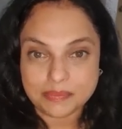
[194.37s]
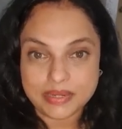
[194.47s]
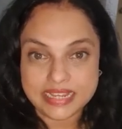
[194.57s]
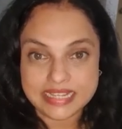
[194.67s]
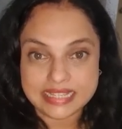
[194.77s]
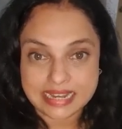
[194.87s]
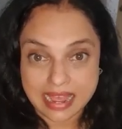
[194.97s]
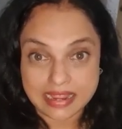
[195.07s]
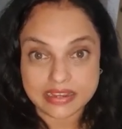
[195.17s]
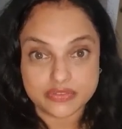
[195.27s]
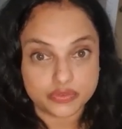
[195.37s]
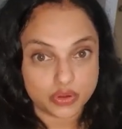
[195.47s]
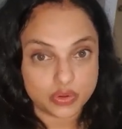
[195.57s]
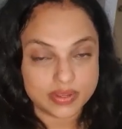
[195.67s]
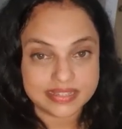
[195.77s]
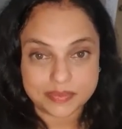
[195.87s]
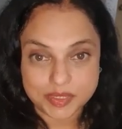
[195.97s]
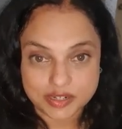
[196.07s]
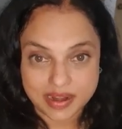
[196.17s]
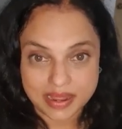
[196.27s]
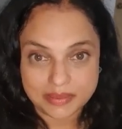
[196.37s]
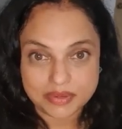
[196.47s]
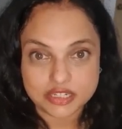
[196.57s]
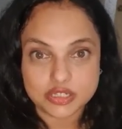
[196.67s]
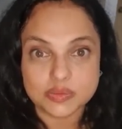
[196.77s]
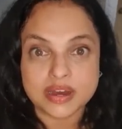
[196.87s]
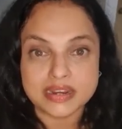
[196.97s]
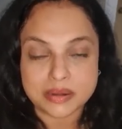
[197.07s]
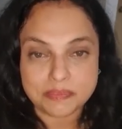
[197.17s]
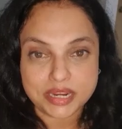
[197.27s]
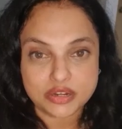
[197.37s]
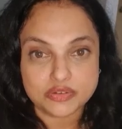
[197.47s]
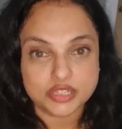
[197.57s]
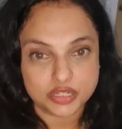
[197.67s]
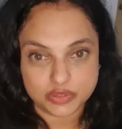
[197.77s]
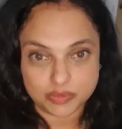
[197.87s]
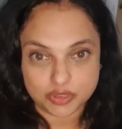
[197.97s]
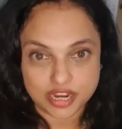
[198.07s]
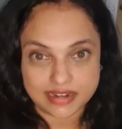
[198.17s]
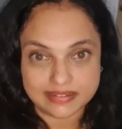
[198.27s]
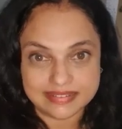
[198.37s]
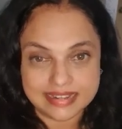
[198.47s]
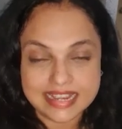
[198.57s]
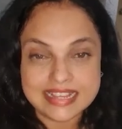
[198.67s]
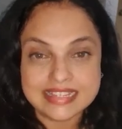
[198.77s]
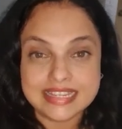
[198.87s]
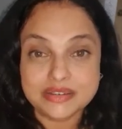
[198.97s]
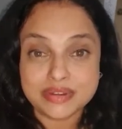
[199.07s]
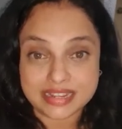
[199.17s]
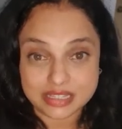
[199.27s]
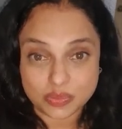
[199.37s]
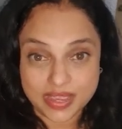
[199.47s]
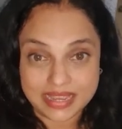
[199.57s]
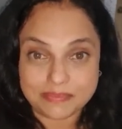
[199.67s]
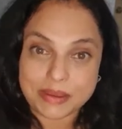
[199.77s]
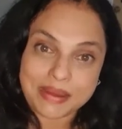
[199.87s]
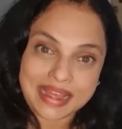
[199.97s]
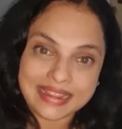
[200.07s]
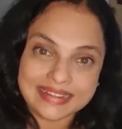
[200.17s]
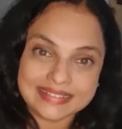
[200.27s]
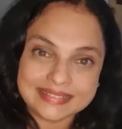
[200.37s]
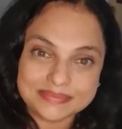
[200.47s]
Please like, follow and subscribe to our Nutmeg Notes YouTube channel. See you next week. Bye-bye.